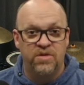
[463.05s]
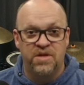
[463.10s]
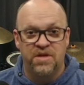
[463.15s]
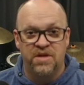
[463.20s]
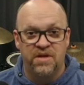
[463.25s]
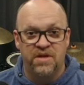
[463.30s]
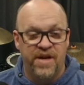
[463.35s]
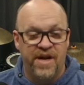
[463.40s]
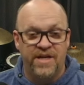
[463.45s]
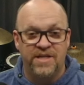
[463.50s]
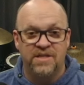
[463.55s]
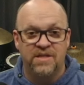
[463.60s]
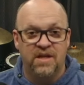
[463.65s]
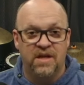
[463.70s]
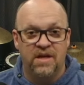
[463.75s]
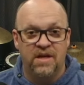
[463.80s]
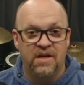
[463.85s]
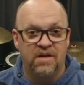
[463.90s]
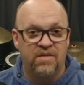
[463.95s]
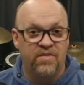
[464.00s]
to the next
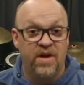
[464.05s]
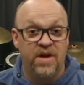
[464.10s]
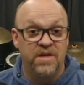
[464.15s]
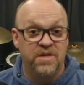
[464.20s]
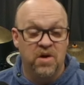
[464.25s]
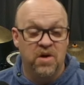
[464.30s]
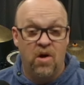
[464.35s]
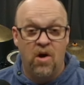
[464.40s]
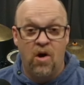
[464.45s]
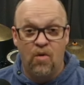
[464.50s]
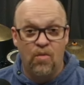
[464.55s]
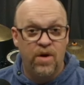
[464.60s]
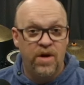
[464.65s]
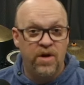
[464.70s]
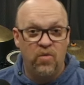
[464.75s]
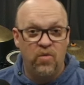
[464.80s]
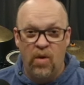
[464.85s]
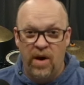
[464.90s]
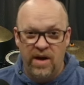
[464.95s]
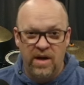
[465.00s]
thing that is already
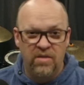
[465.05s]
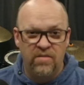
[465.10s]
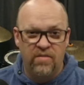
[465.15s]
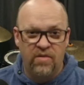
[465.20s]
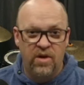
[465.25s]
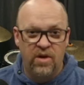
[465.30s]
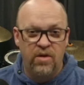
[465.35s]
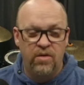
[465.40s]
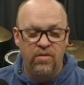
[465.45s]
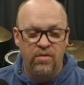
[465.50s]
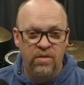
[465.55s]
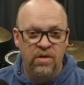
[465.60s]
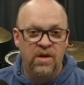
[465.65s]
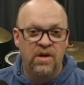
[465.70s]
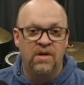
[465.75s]
waiting for you.